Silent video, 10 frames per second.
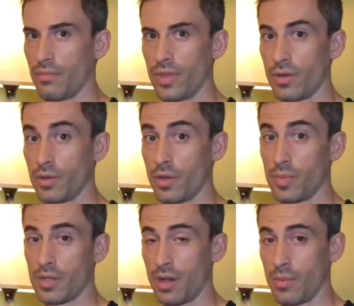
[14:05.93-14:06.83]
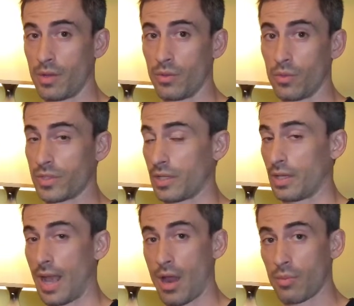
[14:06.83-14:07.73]
that are going to be coming once I
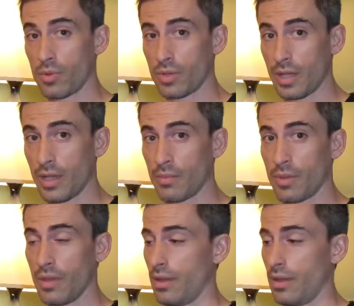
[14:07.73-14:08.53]
get out of boot camp.